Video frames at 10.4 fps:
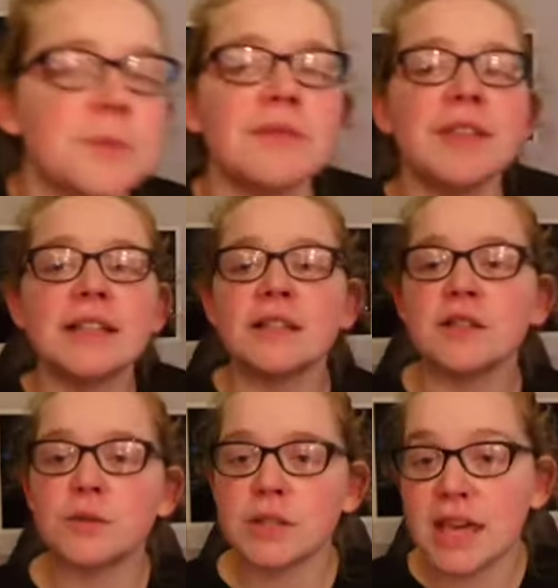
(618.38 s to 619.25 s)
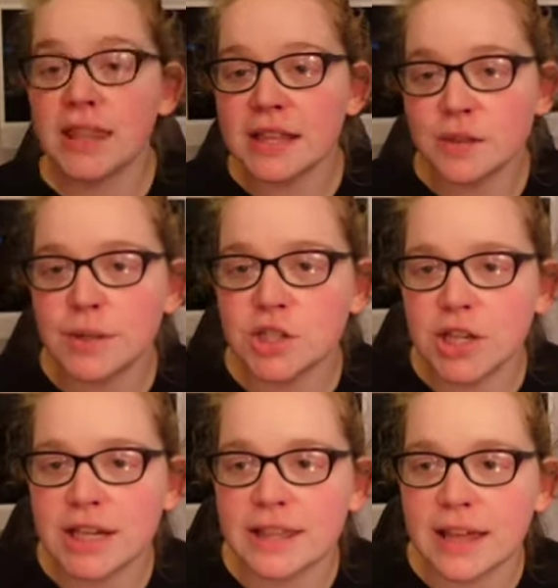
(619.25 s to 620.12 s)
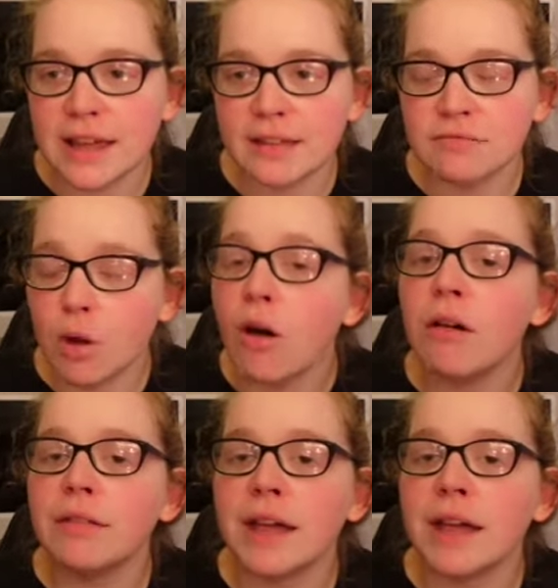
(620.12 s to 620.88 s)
when things are, say they're sweet chili, they're not.